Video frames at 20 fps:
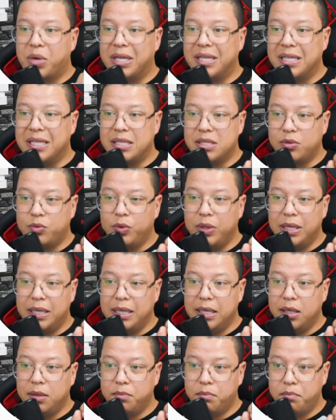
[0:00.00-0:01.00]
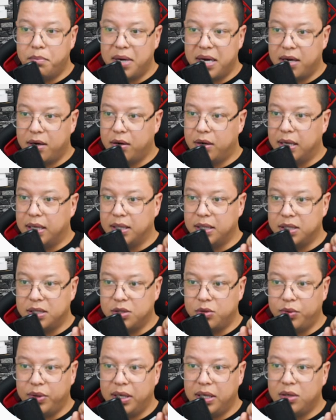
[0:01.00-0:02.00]
but it's really better and
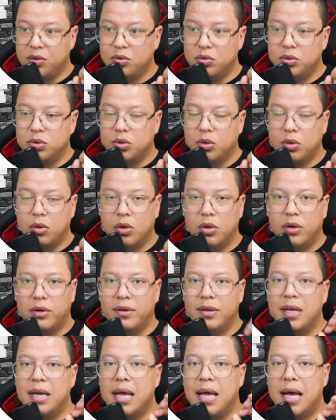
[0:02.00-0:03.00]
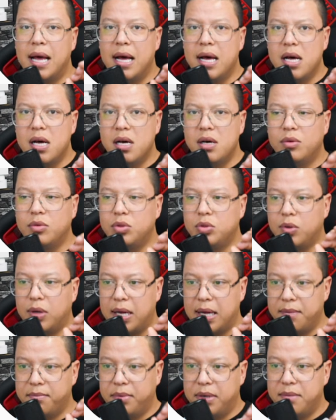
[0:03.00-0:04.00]
it's really good to learn how to
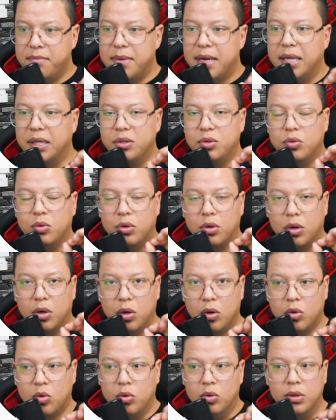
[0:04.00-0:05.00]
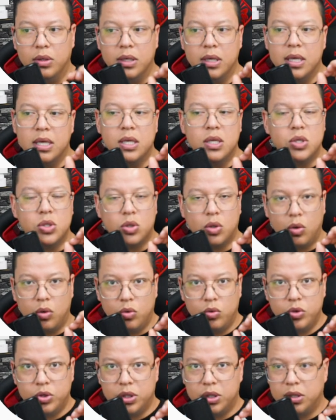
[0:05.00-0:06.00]
implement your own
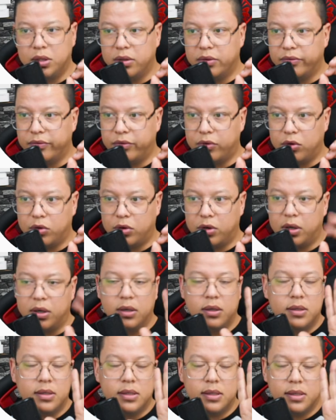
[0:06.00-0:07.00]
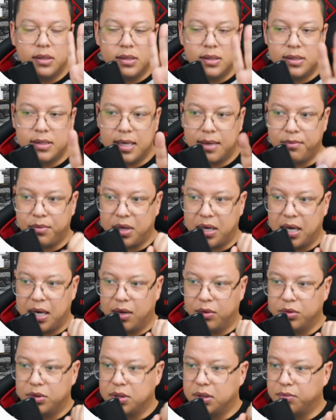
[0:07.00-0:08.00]
solution for some
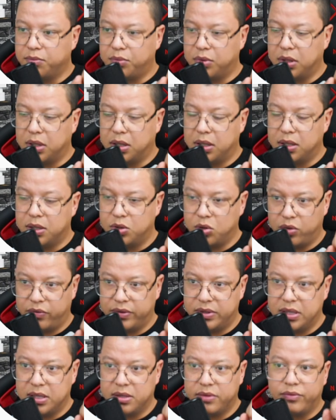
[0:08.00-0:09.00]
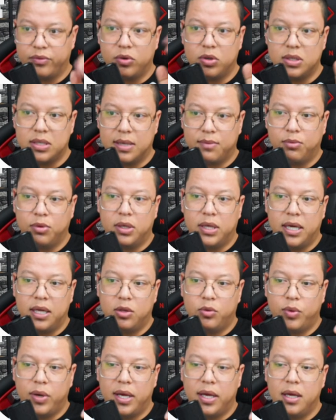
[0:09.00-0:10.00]
cloud services, for example,
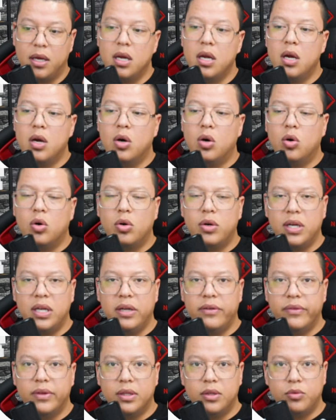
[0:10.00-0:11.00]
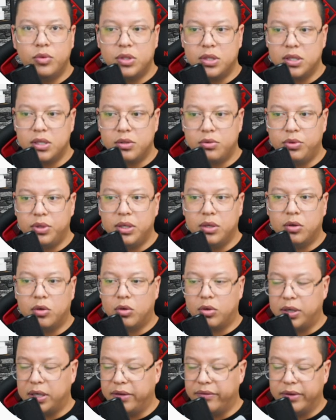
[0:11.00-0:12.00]
gateway, or even registry,
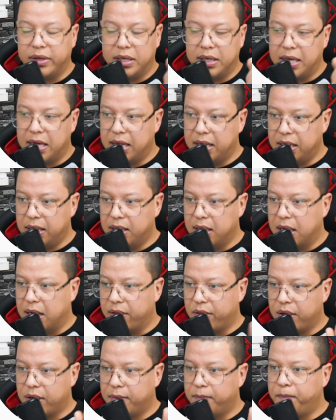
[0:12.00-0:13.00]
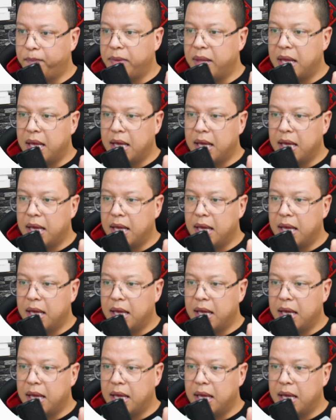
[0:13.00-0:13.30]
or even any other